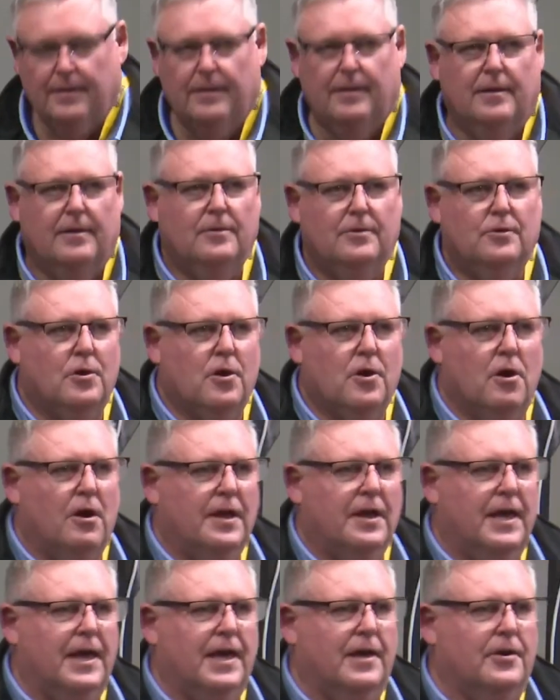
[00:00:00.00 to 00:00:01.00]
Look on
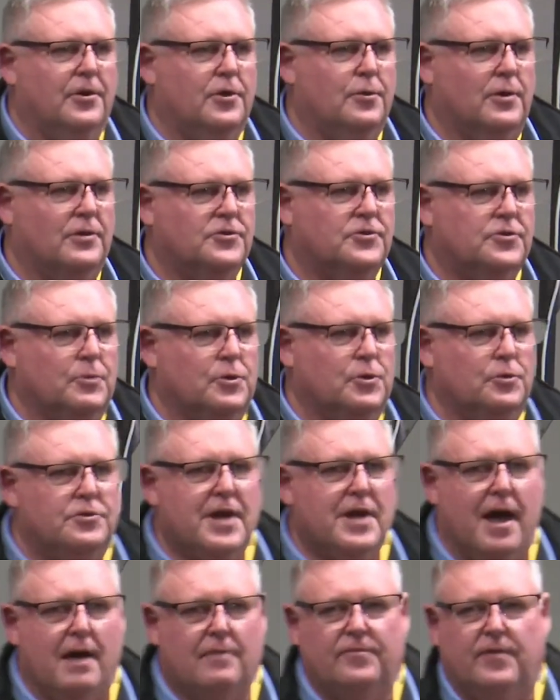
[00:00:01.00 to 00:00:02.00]
here, who wants some good
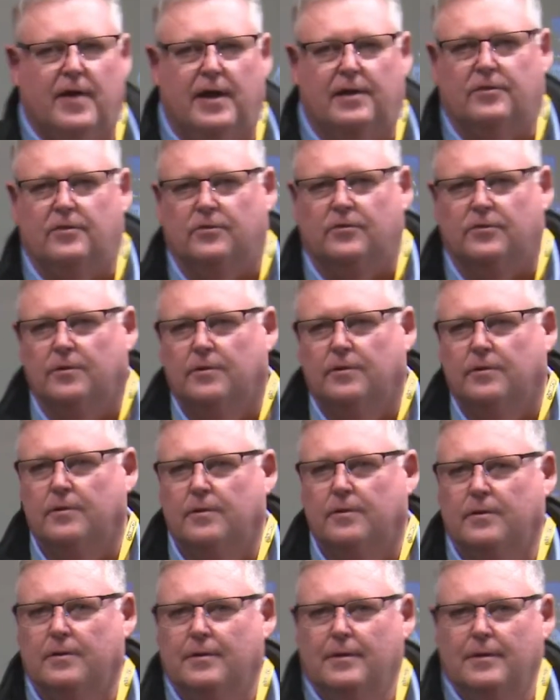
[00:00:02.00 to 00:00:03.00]
dark factors?
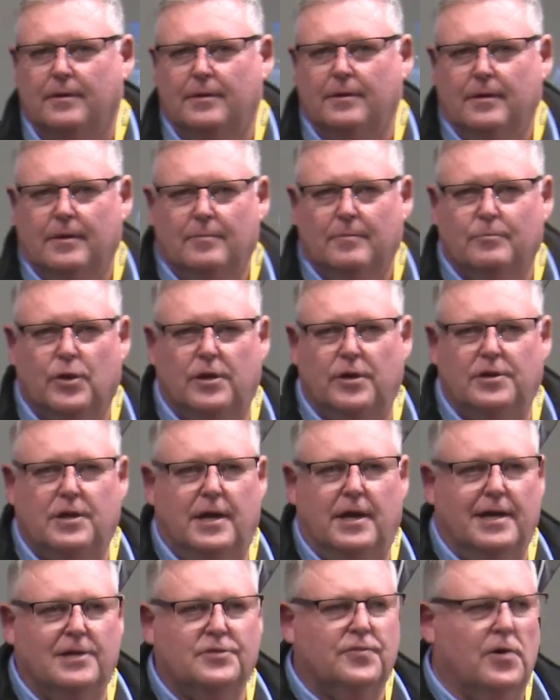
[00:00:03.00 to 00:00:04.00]
Breed your
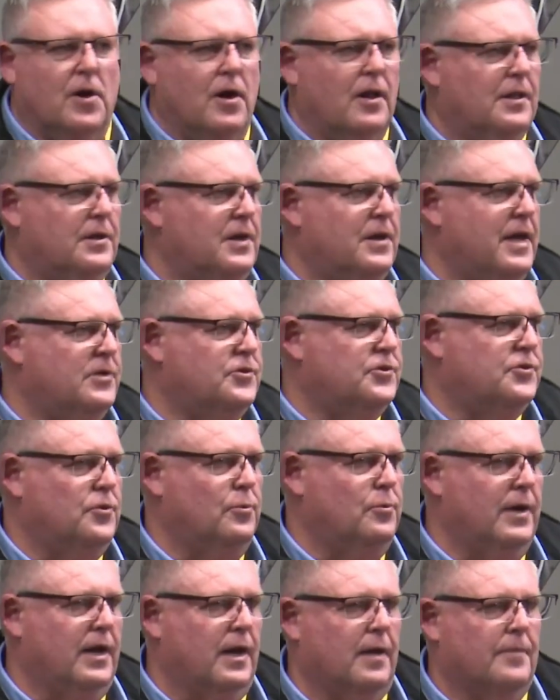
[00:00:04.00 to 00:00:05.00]
next Violet National
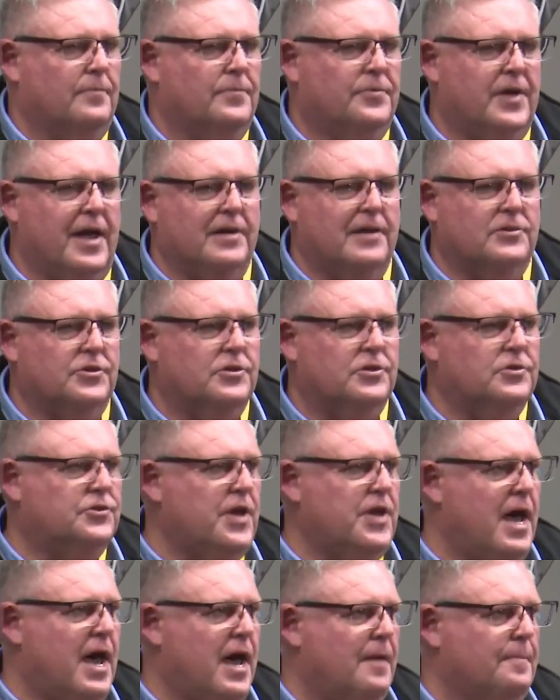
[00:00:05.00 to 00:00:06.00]
winner. 1,000 to
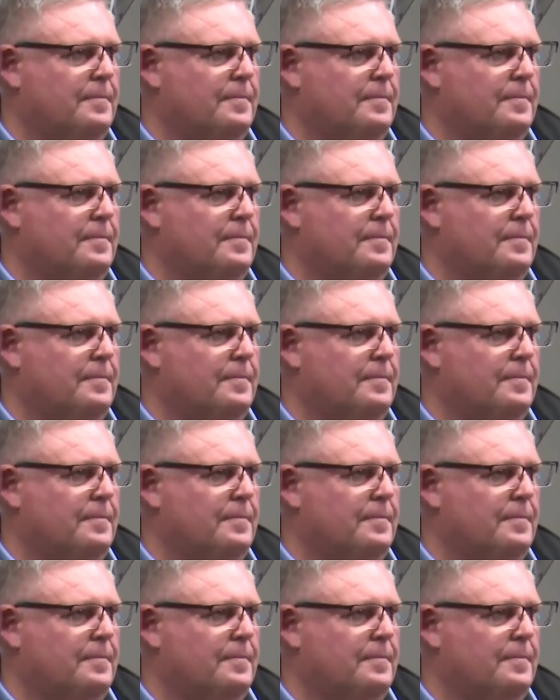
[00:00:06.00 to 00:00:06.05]
start them.